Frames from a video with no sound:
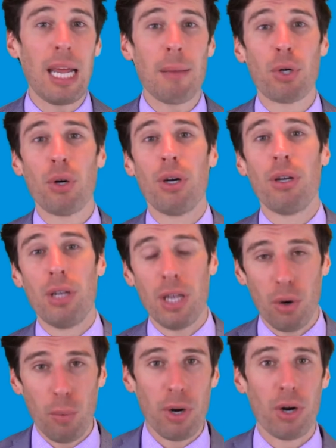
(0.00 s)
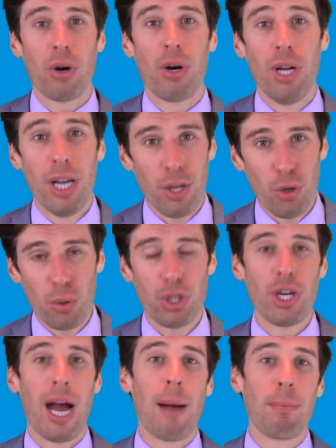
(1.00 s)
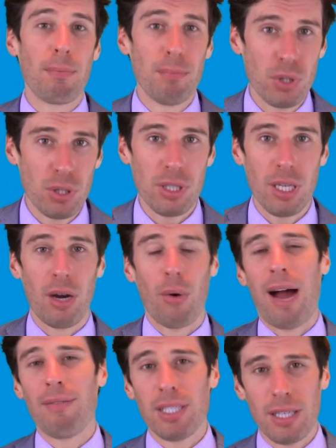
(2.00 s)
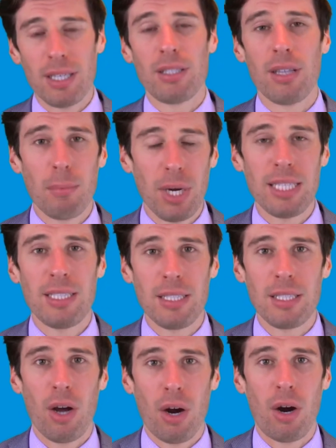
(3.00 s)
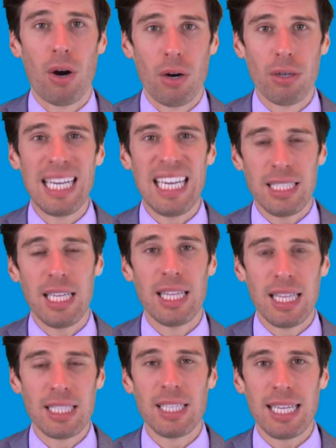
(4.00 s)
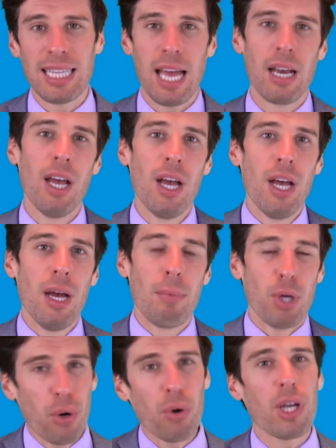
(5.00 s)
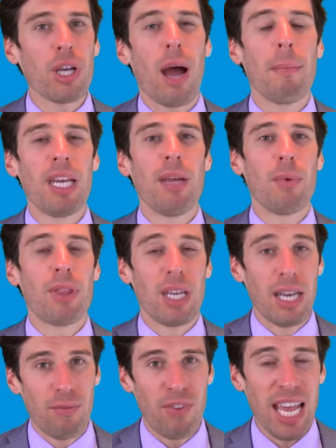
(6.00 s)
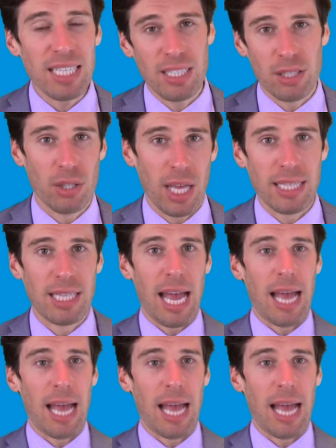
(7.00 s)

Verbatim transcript: neighborhood, you know where you shop, you know, obviously the subways is, are easy and things like that. But you're already coming in with an advantage like